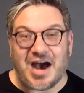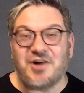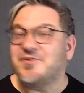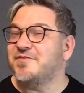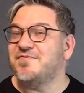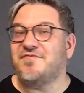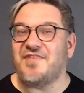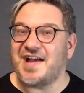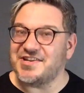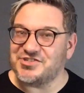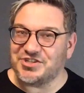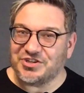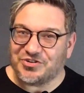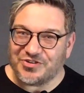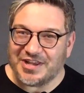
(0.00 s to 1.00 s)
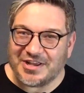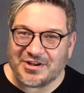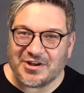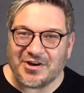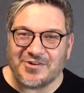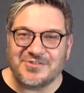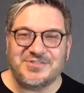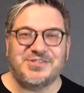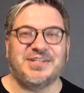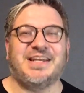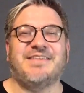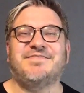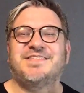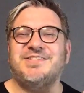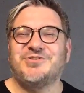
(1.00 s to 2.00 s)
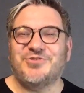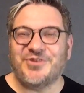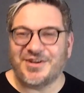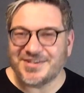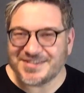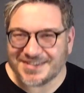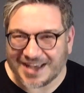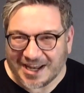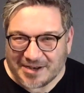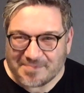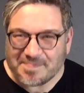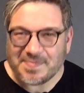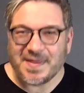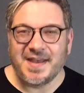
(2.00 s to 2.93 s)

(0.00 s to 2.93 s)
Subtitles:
out of fashion green coat. She gives it to her son.